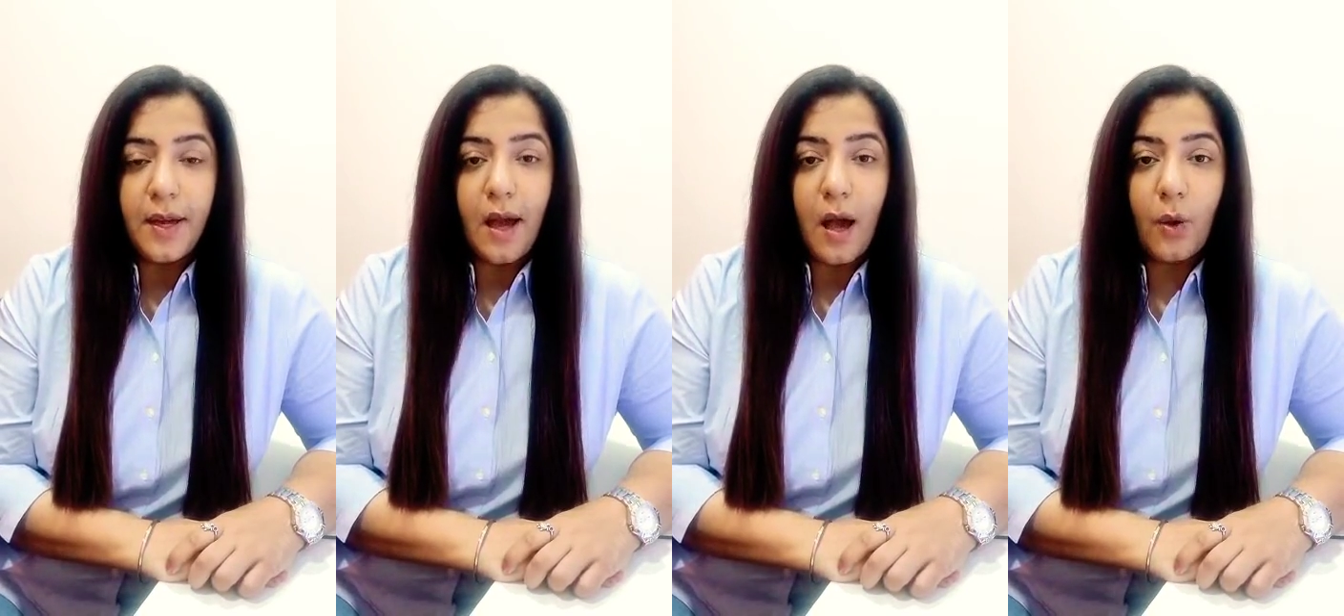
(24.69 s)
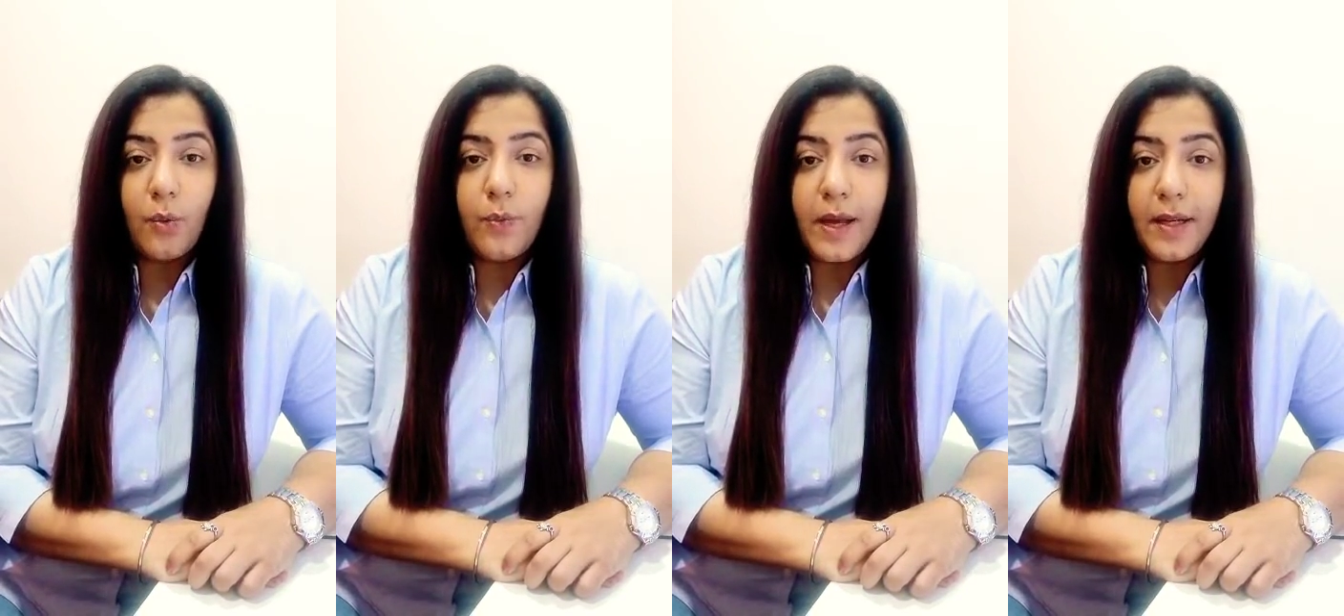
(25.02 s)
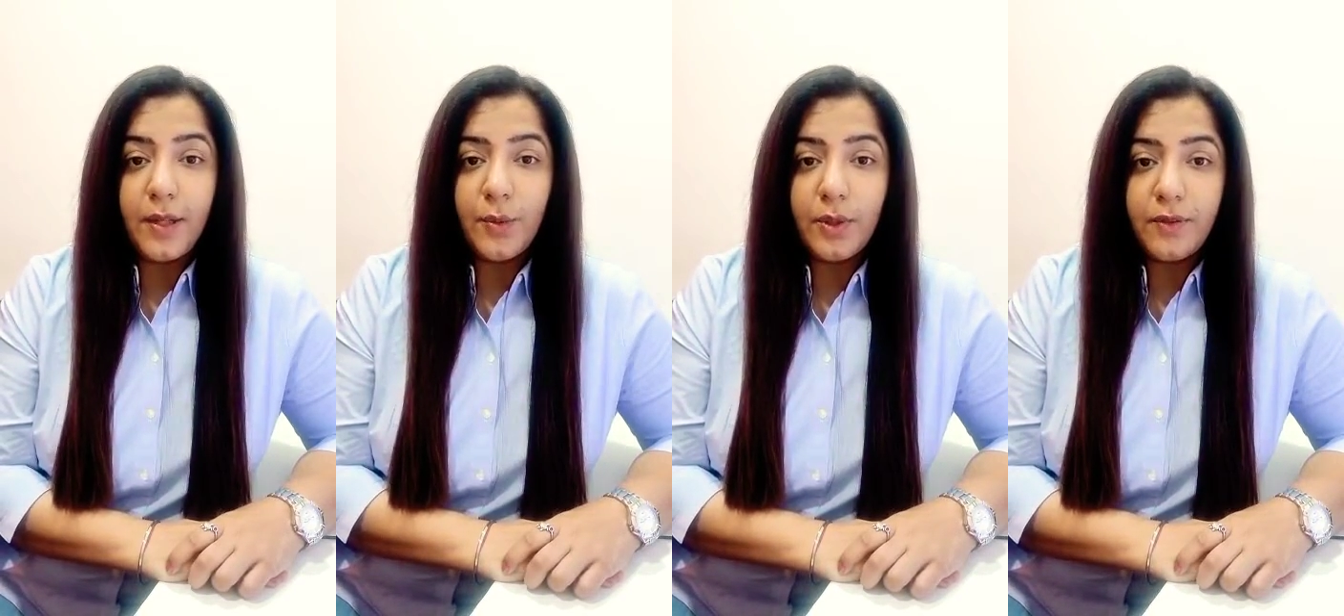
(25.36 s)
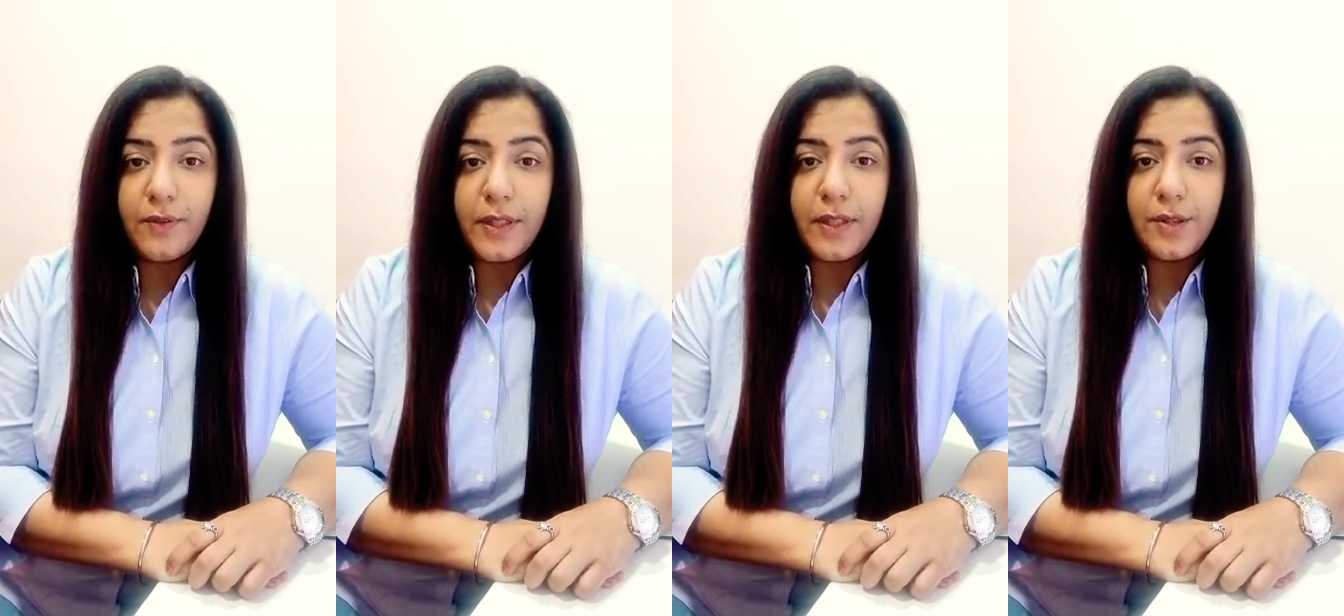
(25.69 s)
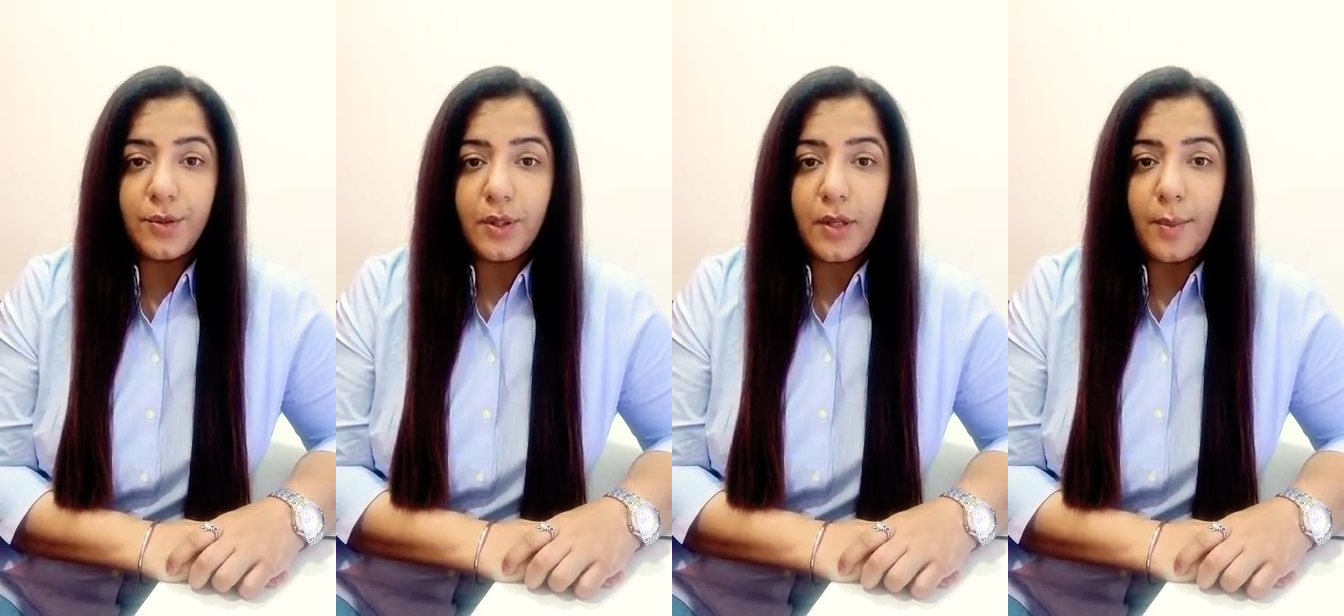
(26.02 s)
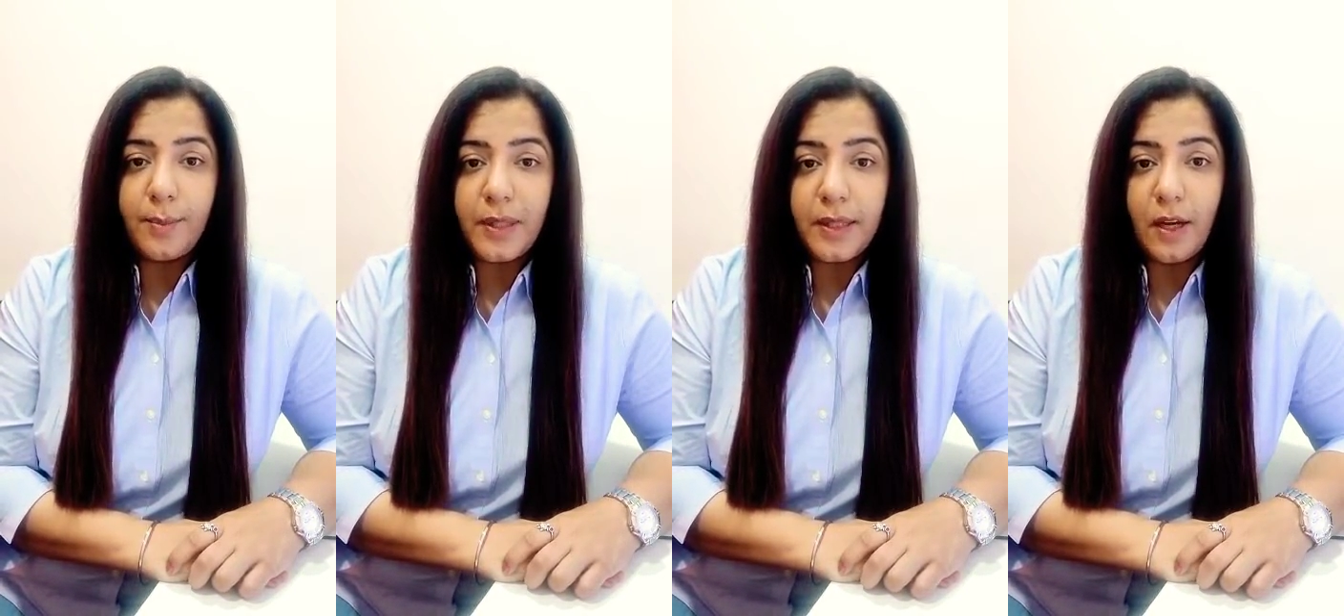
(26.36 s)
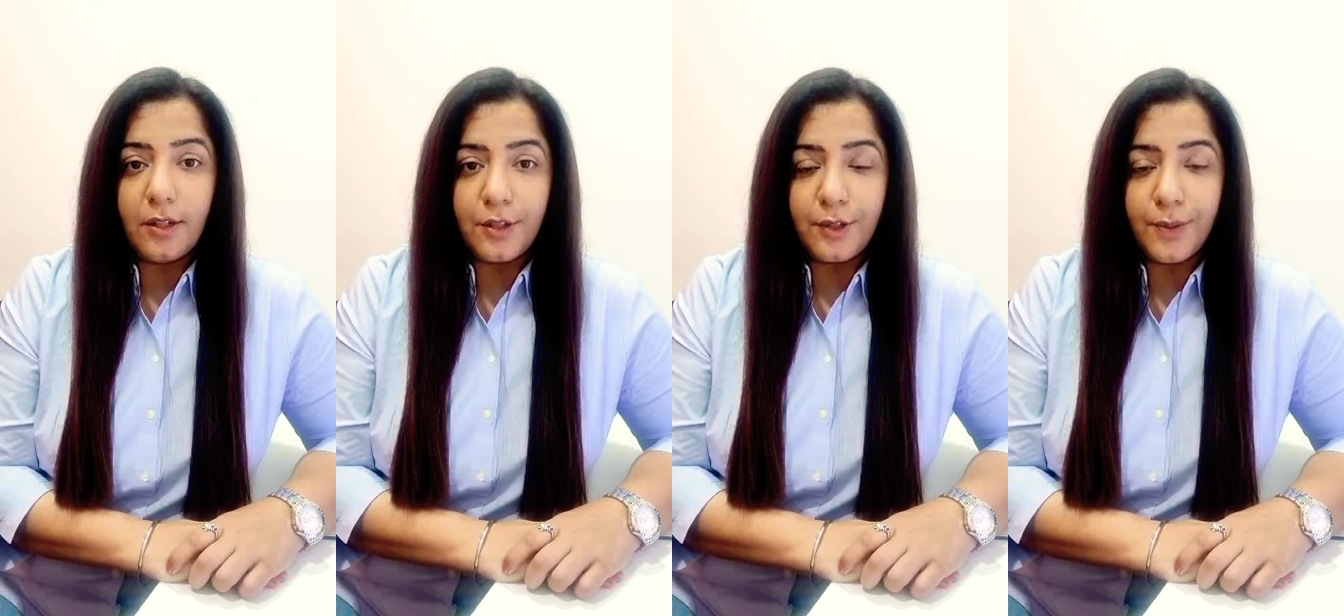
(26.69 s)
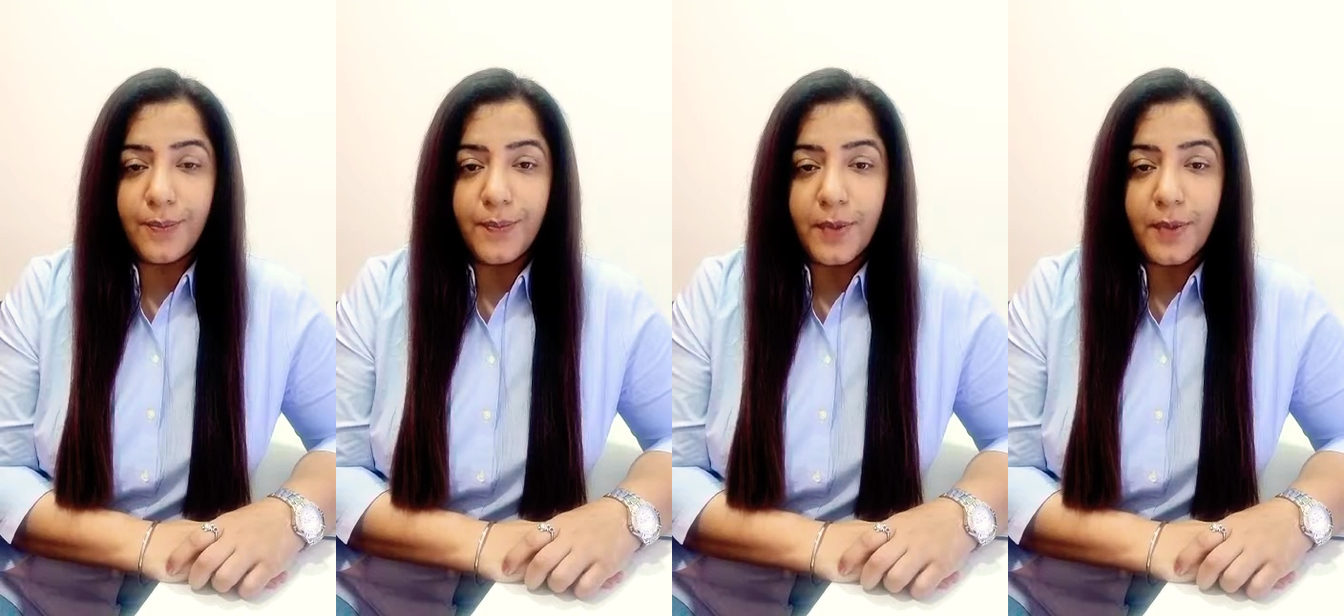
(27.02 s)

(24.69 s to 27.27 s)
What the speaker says: how well you will fit into the company culture.